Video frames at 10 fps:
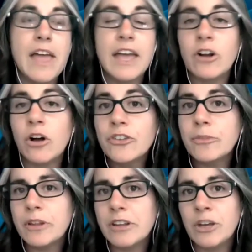And
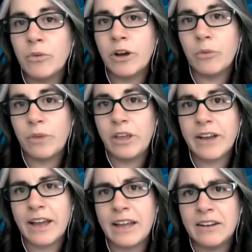ultimately, what we
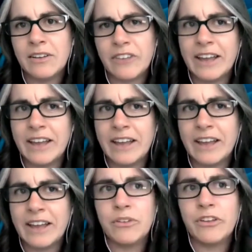kind of
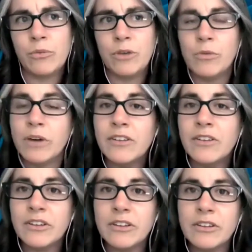decided was that we wanted
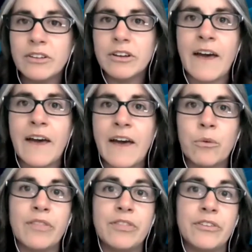to look at
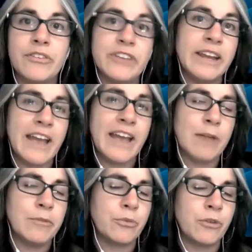what the study
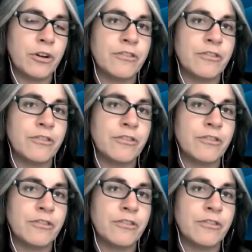habits were